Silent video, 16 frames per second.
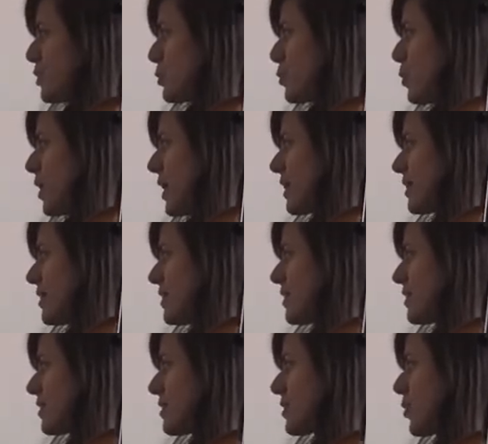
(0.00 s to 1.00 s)
one
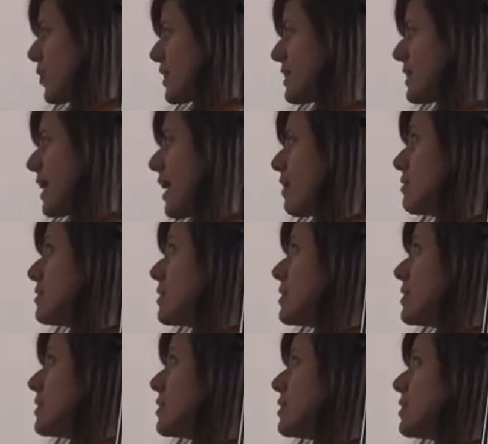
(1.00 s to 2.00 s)
going down
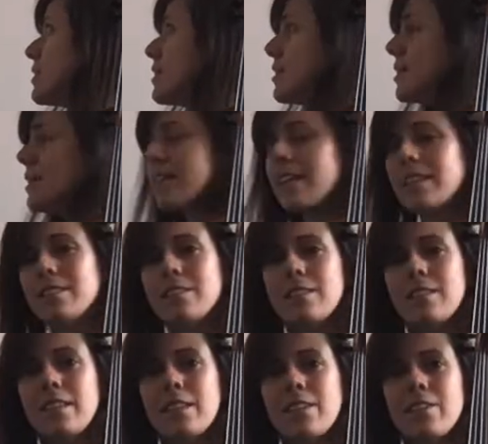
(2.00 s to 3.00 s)
gets
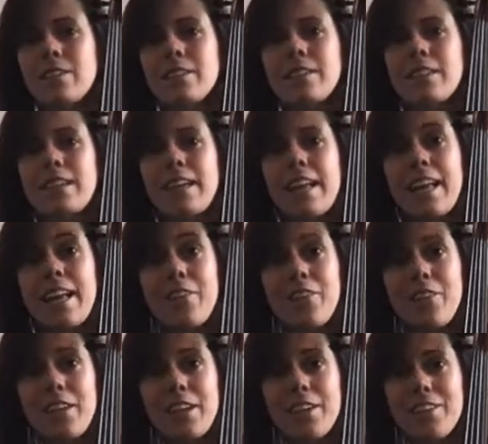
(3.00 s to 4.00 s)
thinner and
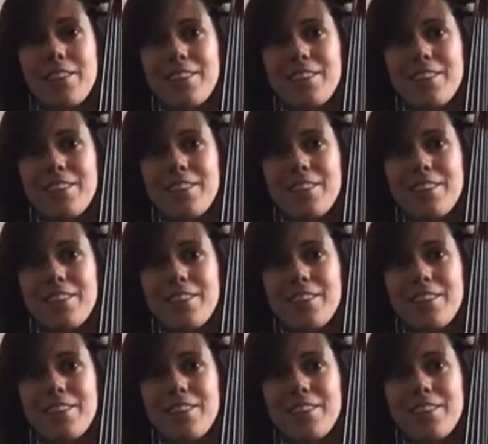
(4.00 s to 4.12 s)
thinner.